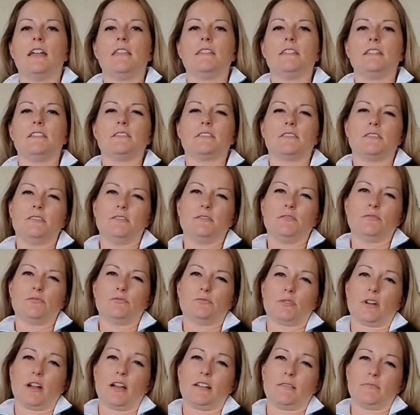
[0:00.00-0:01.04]
These
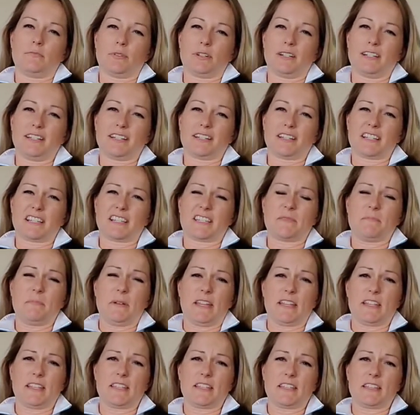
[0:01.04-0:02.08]
do run pretty
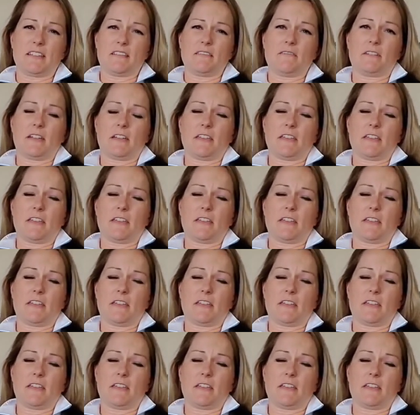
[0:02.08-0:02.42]
expensive.